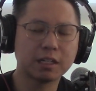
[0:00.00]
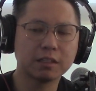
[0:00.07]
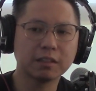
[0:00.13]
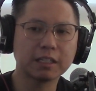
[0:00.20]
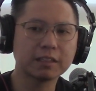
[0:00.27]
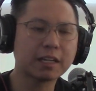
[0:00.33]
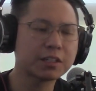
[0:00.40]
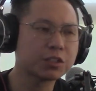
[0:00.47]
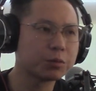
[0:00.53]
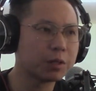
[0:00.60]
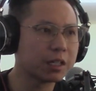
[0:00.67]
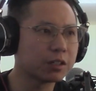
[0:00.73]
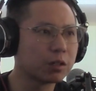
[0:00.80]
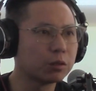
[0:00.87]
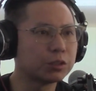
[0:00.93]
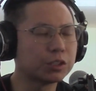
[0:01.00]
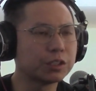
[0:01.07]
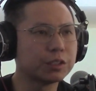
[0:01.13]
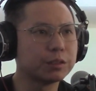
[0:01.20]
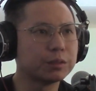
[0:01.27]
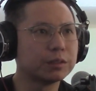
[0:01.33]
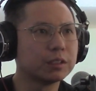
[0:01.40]
like last year we had a coach
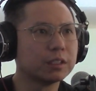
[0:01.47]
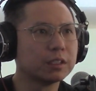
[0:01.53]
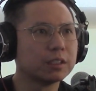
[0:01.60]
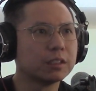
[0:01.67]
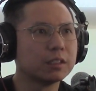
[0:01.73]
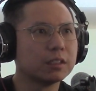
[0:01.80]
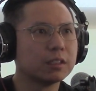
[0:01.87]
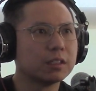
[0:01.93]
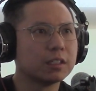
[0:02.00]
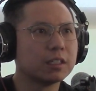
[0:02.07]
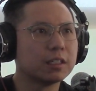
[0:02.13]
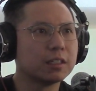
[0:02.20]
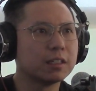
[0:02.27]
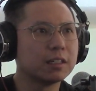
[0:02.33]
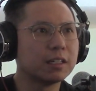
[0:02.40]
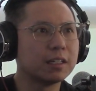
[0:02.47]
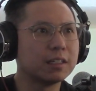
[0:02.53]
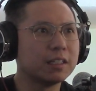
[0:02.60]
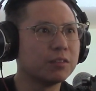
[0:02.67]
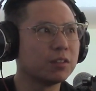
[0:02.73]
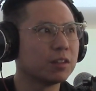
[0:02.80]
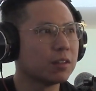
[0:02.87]
too, and
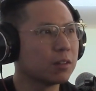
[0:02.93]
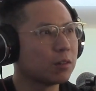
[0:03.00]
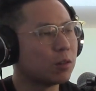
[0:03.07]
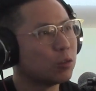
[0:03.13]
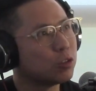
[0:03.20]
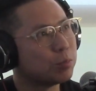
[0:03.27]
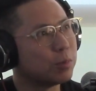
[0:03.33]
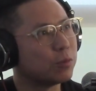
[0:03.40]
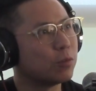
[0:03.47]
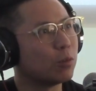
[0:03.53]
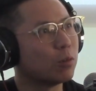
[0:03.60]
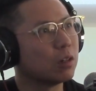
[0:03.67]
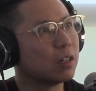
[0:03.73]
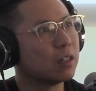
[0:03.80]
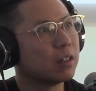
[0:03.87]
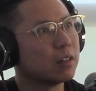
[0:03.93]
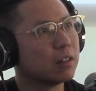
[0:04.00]
even the coach before